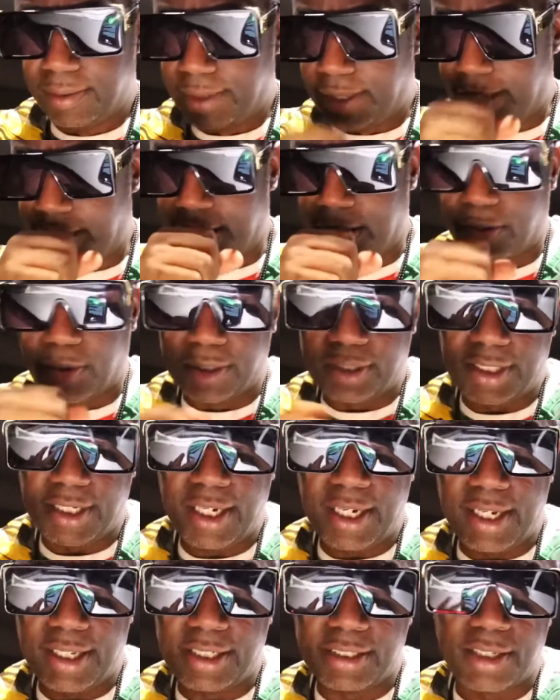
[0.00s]
and once
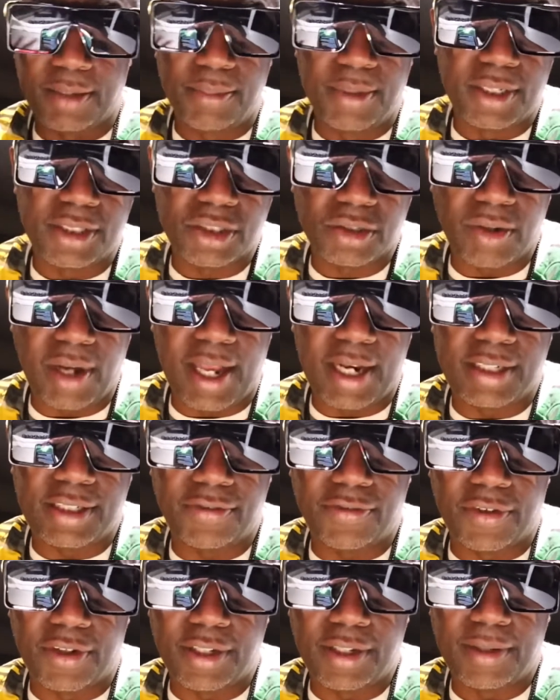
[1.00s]
again, this could be a strategy
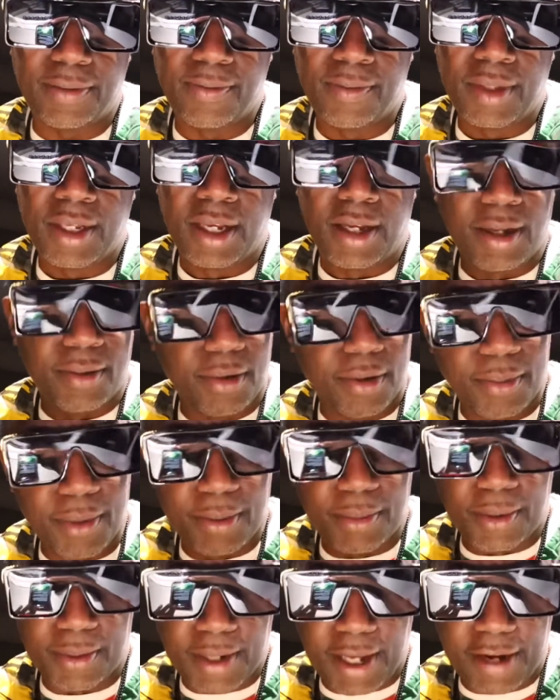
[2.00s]
for you.
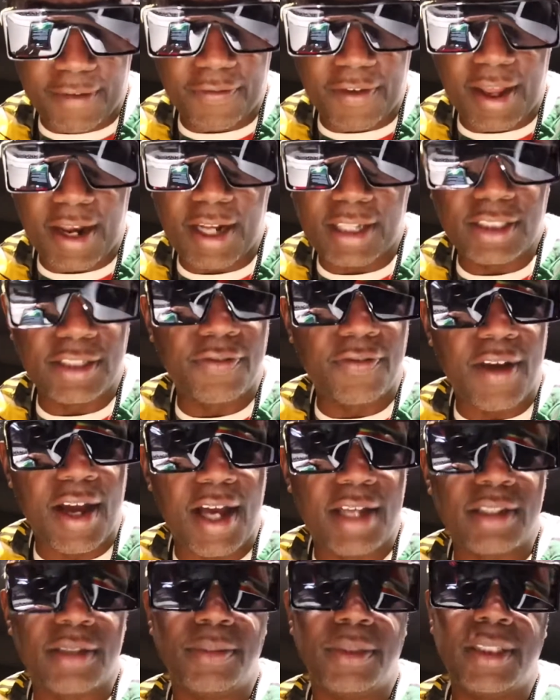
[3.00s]
Remember, I'm not a financial
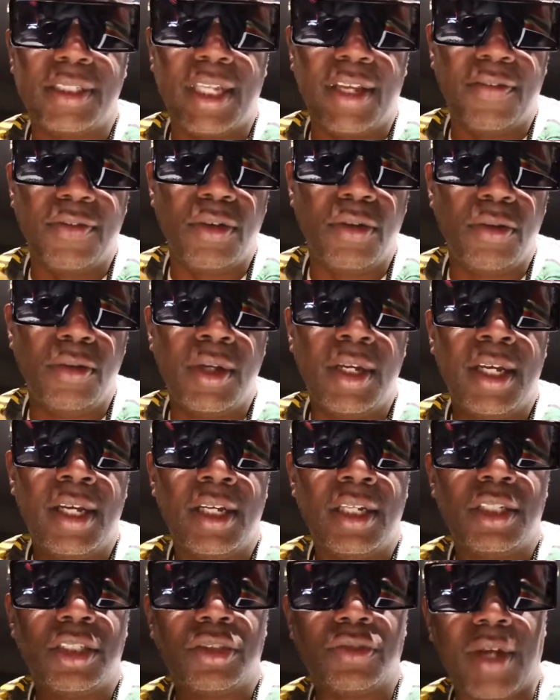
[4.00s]
advisor. I'm just giving you
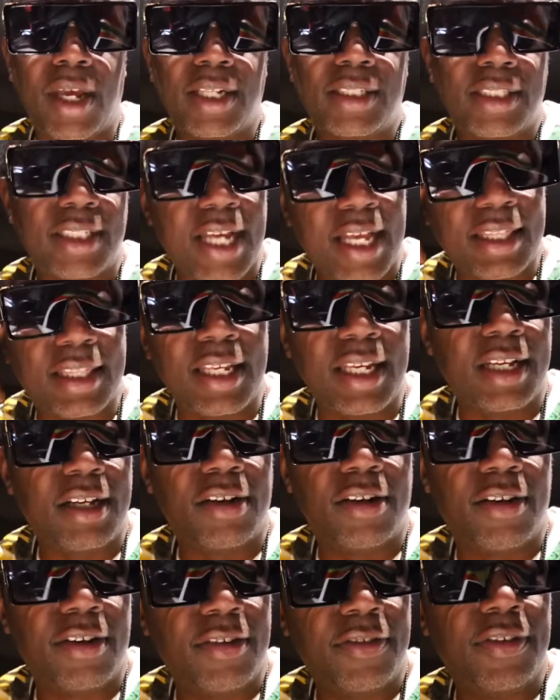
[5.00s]
strategies I think
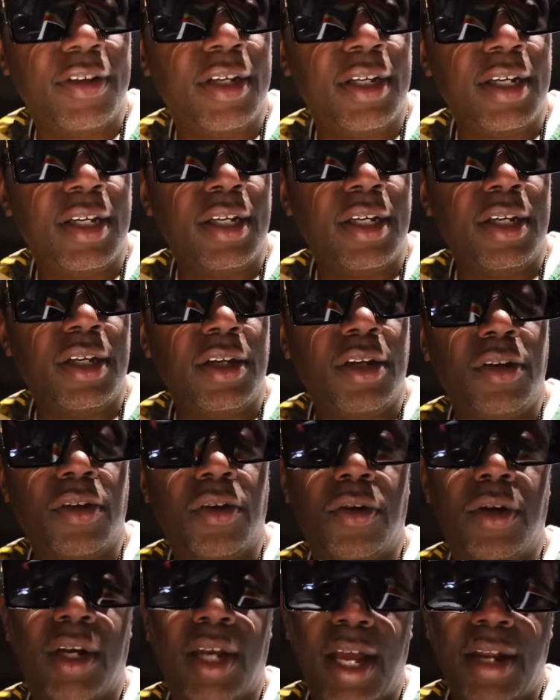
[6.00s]
of,
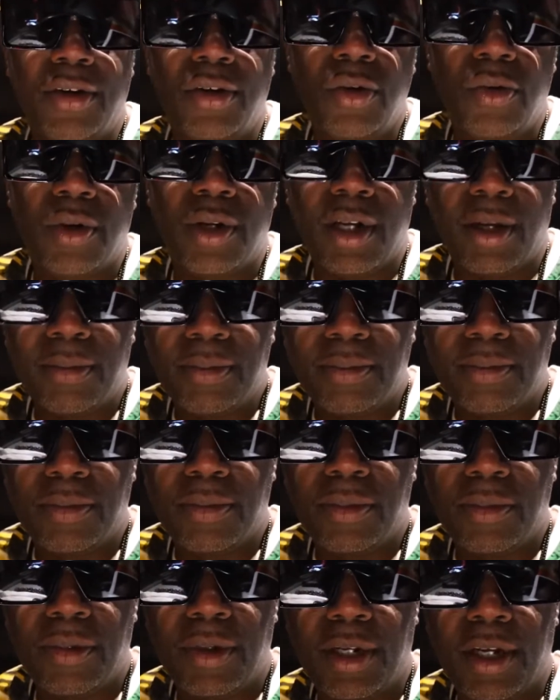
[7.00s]
that I do
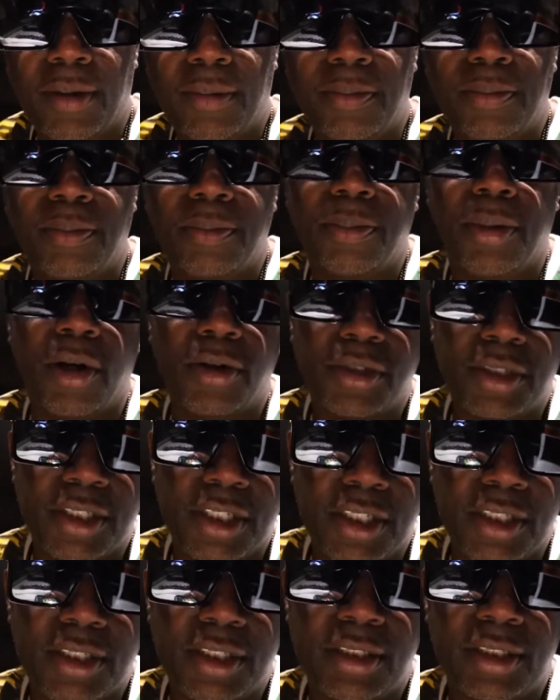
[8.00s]
when I'm
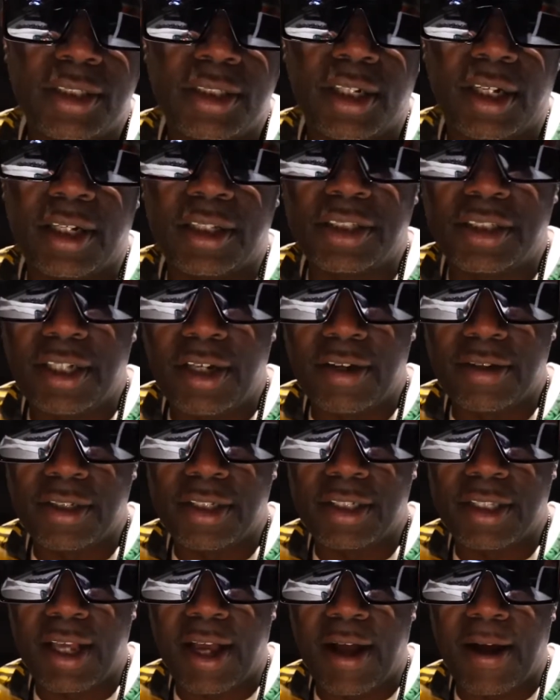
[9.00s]
purchasing shares of
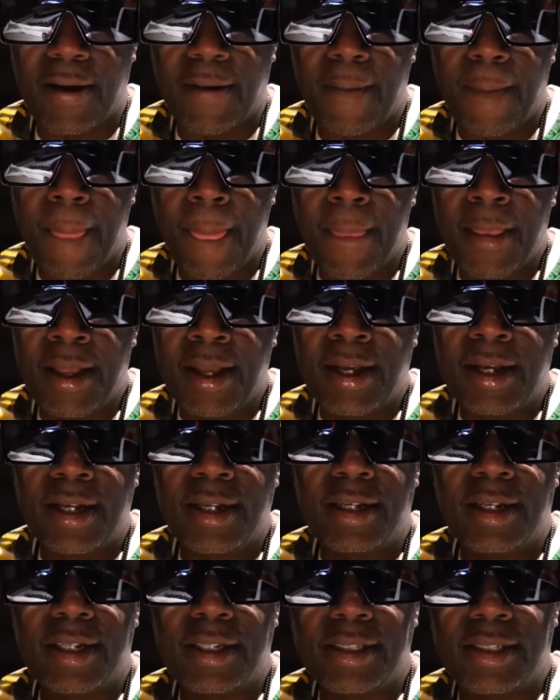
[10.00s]
stock.
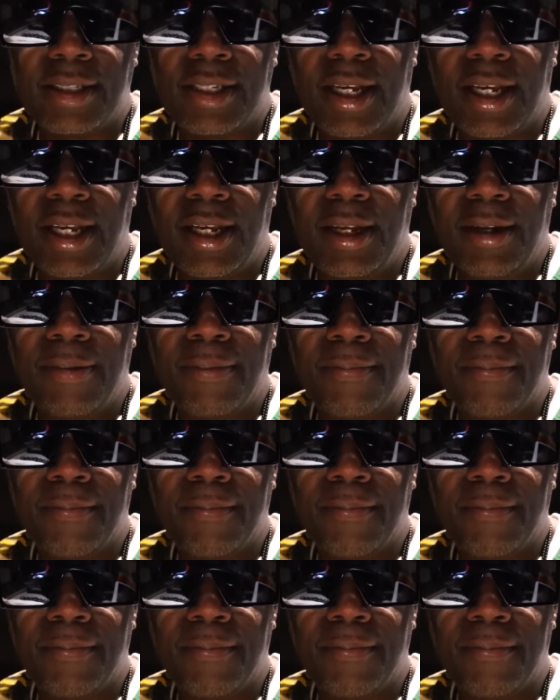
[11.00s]
Let's say